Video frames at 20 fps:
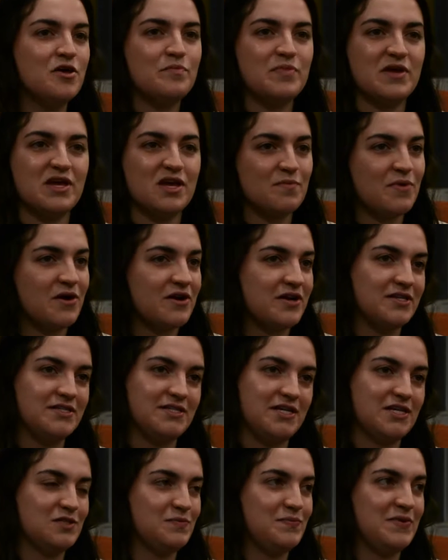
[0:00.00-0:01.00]
being a part of
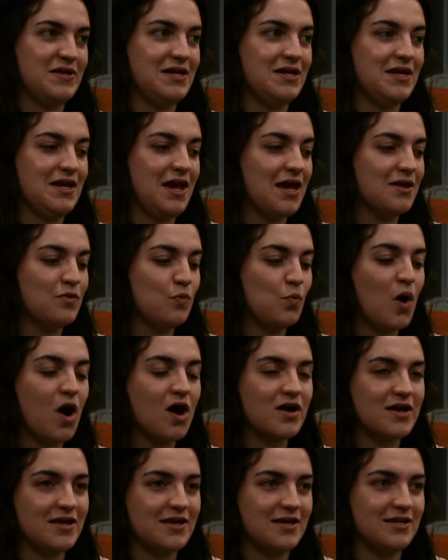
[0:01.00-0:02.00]
DSP and
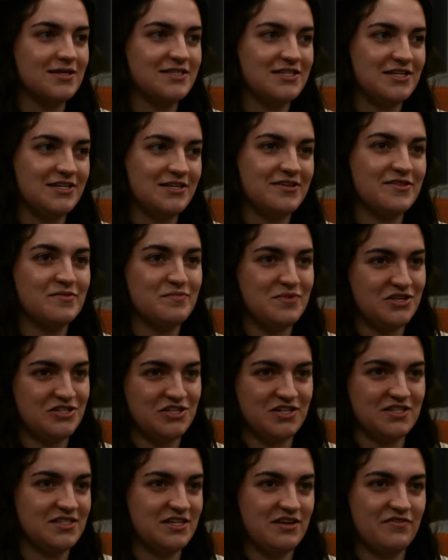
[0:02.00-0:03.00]
walking into the
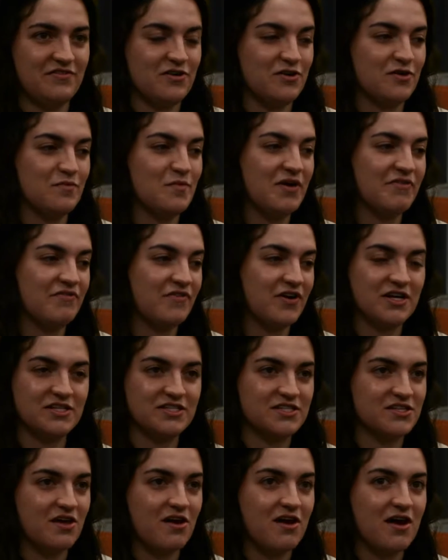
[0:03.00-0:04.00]
BJC for my
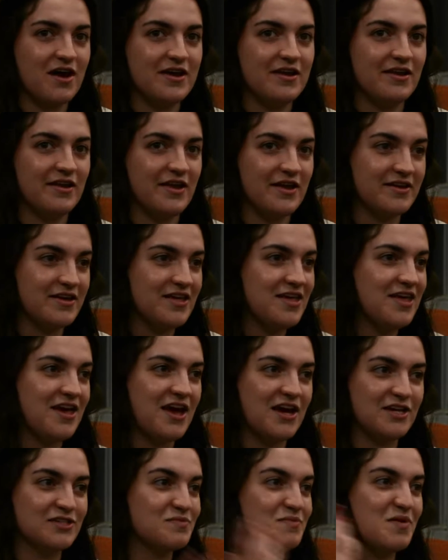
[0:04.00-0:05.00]
first thon, like I just